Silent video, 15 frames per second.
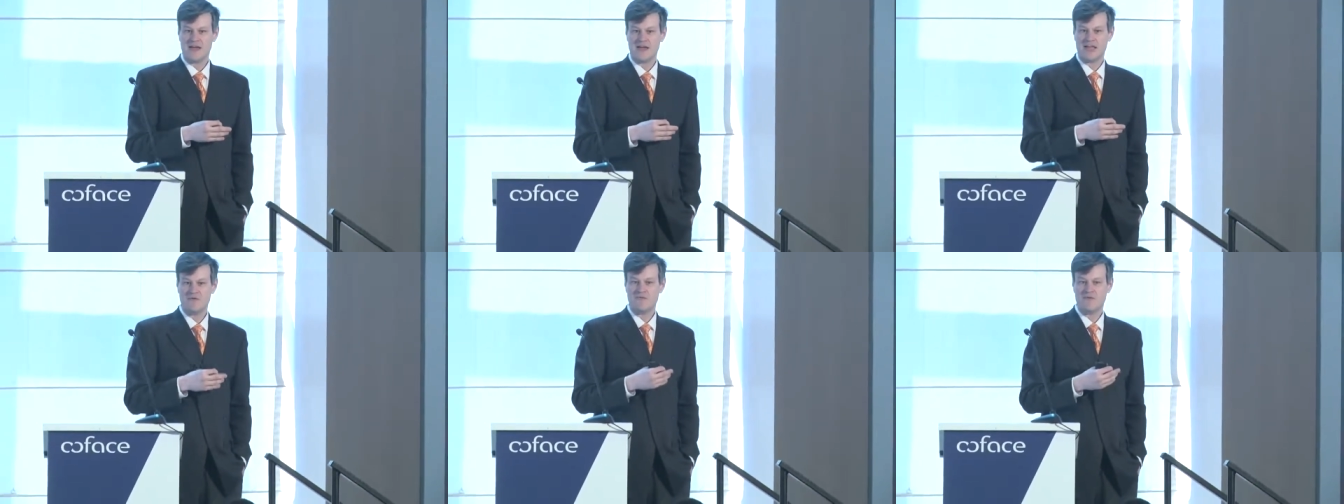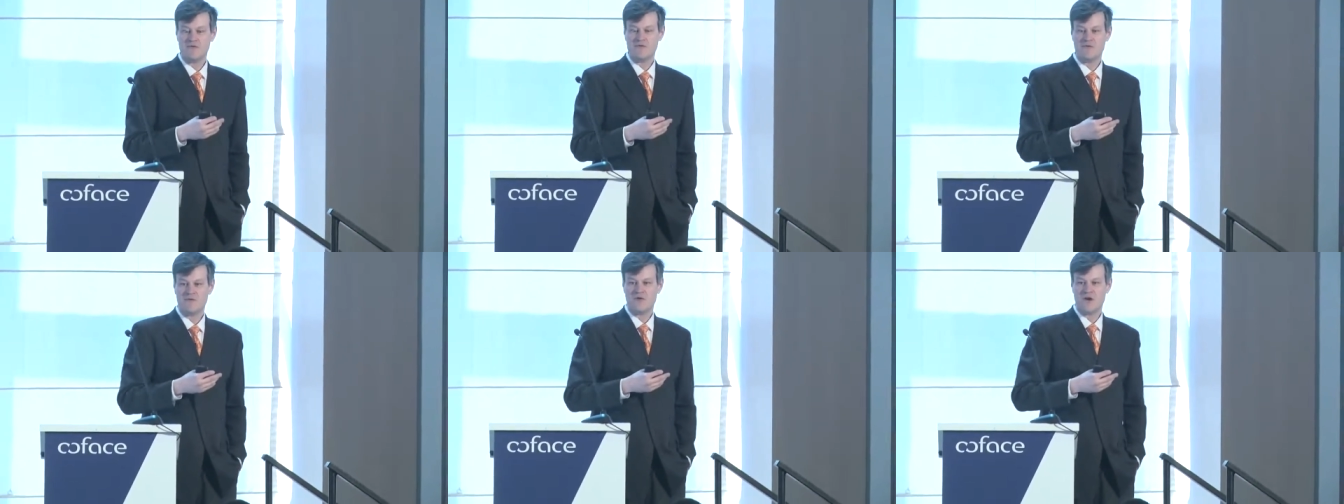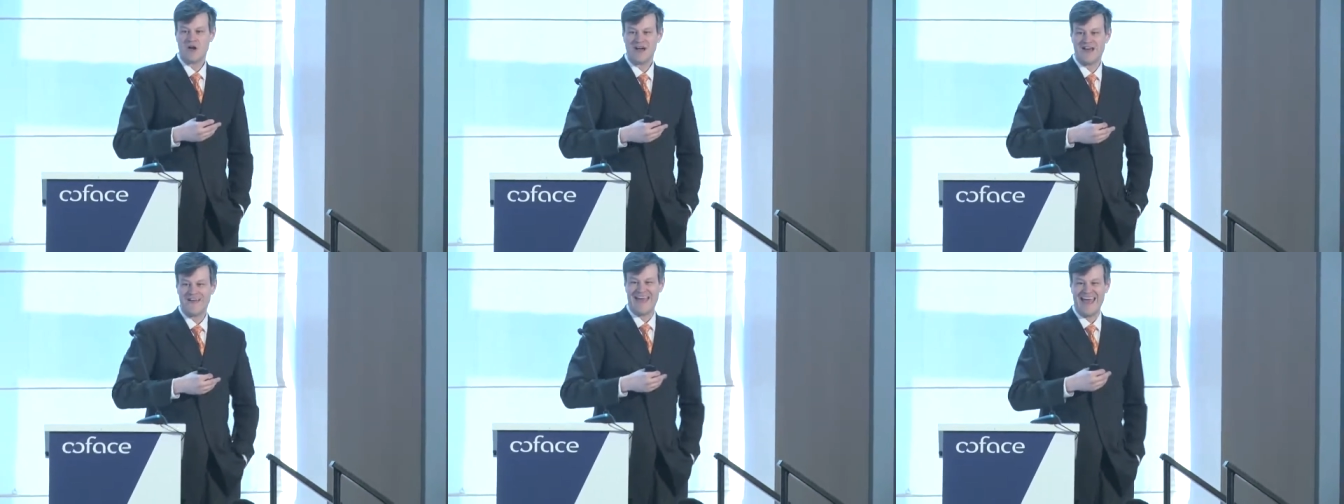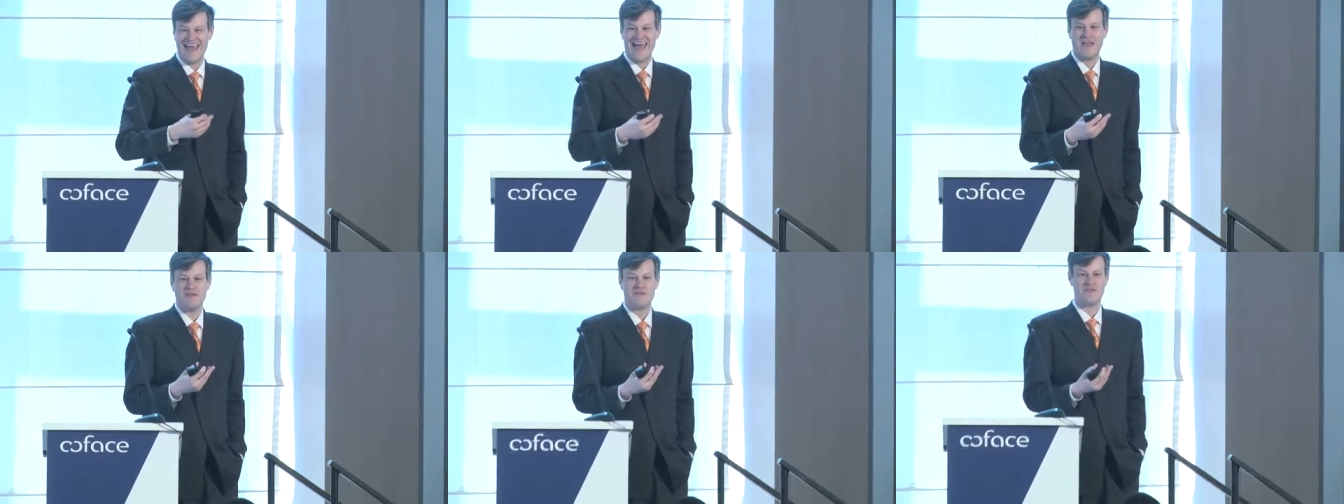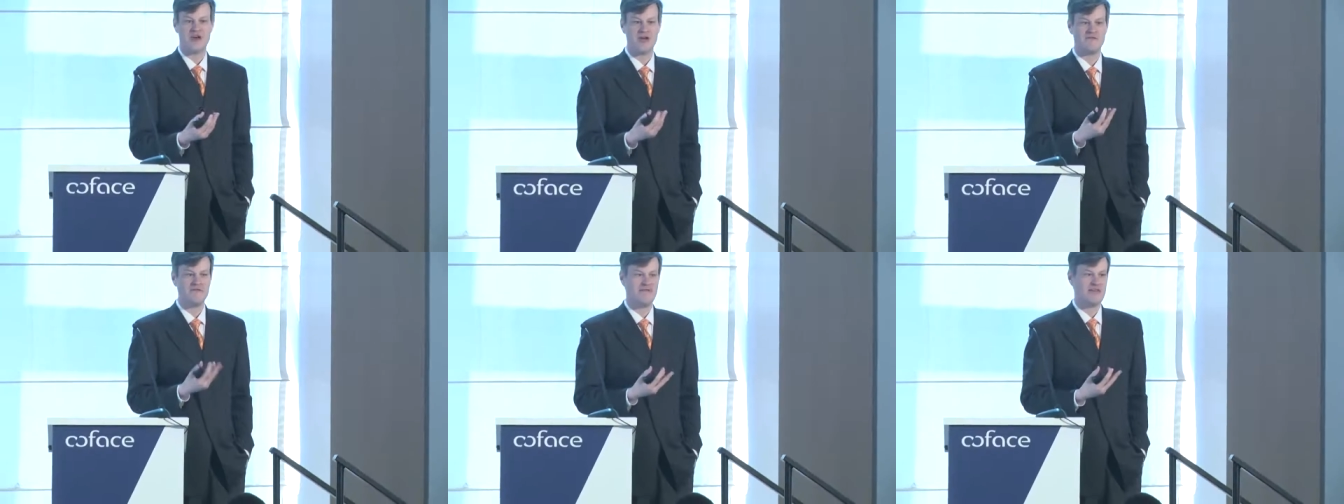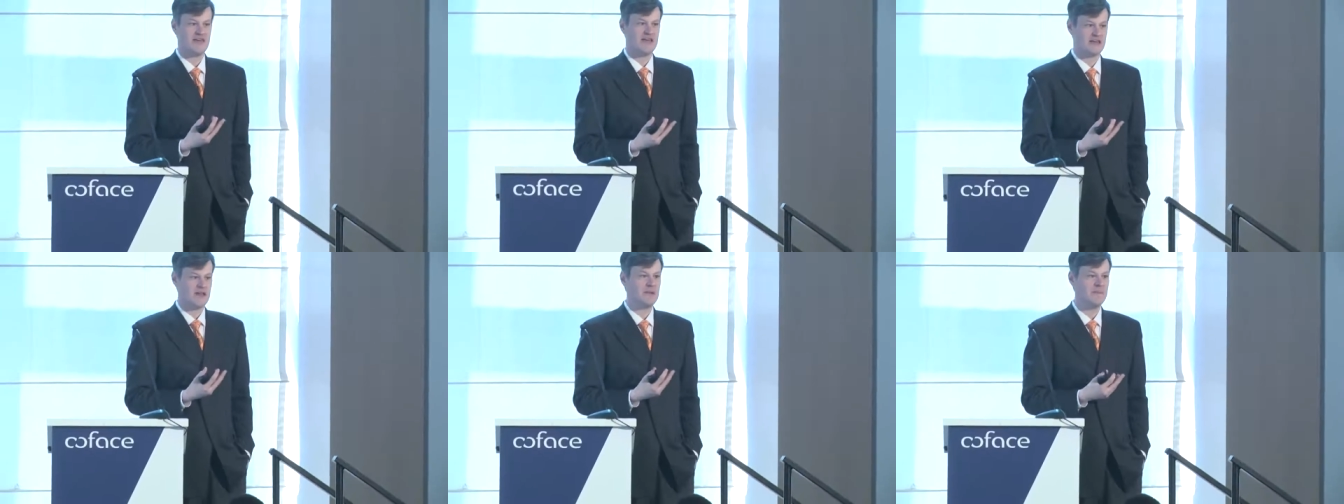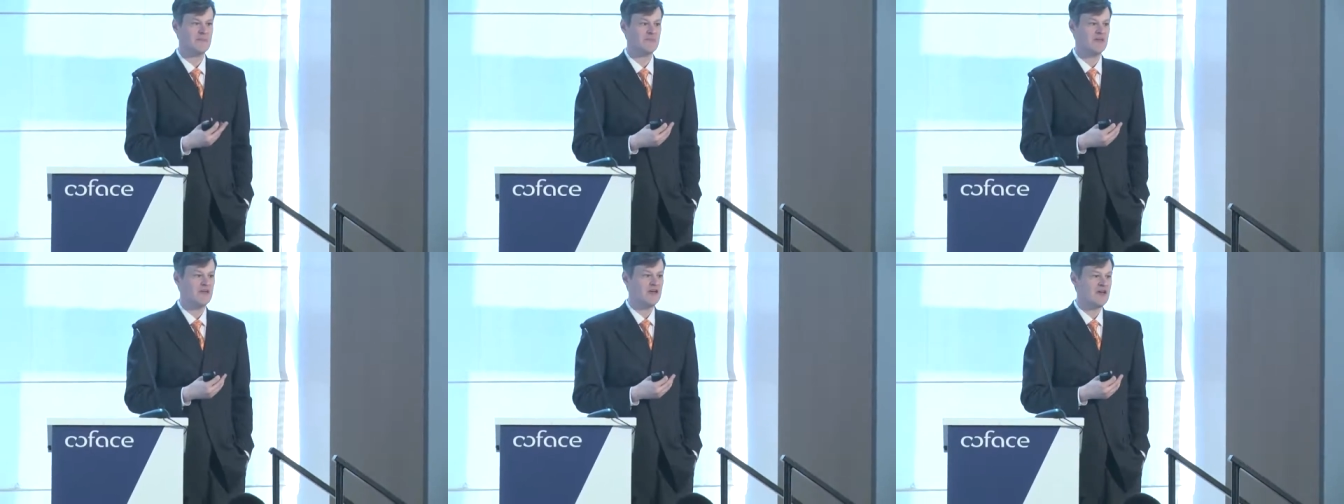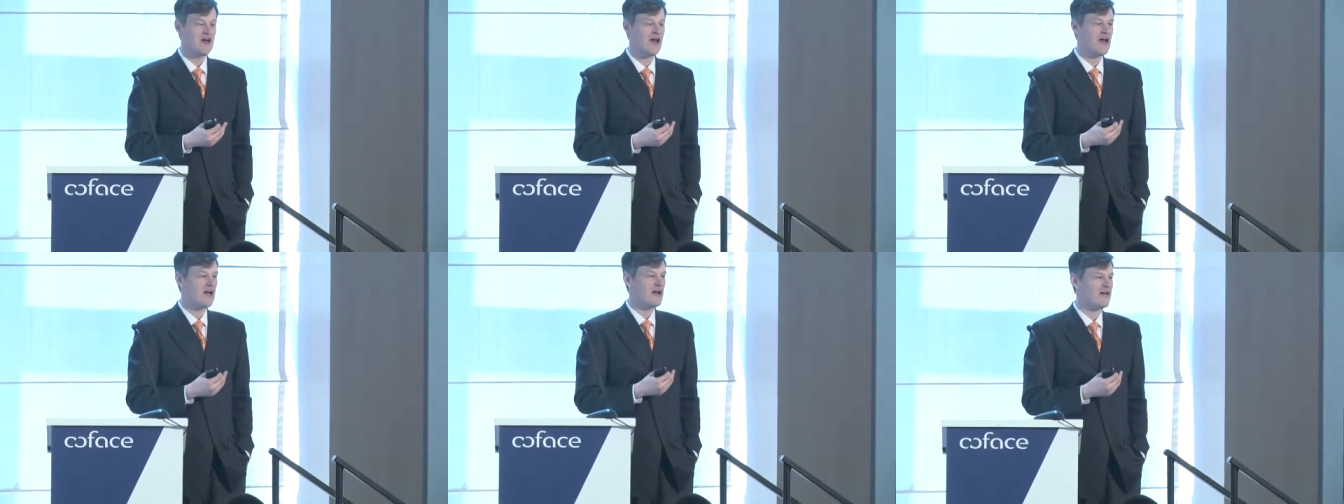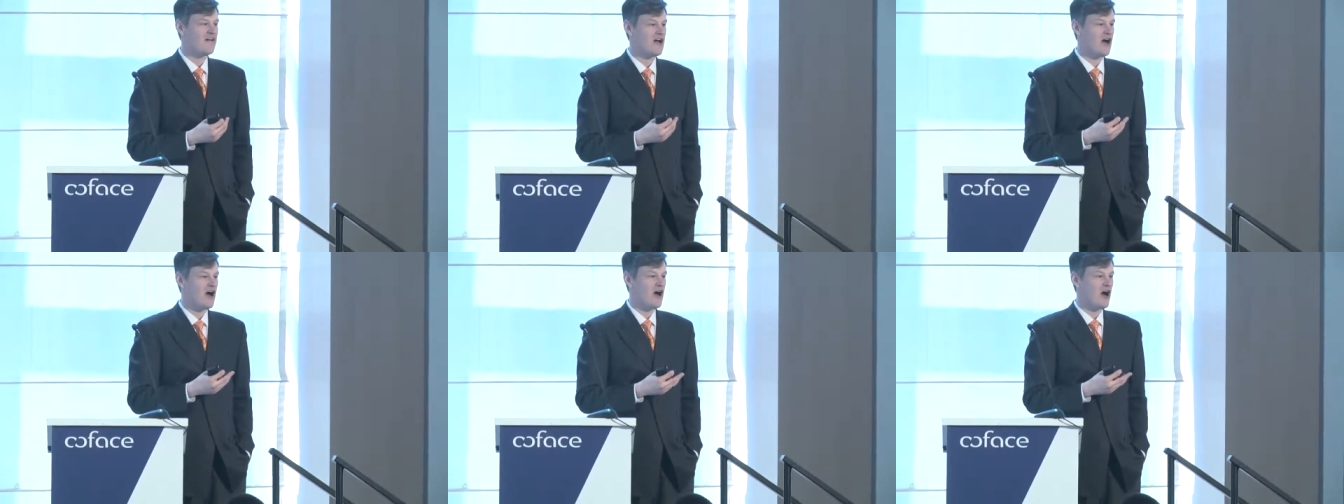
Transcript: give you a hands-on feel uh,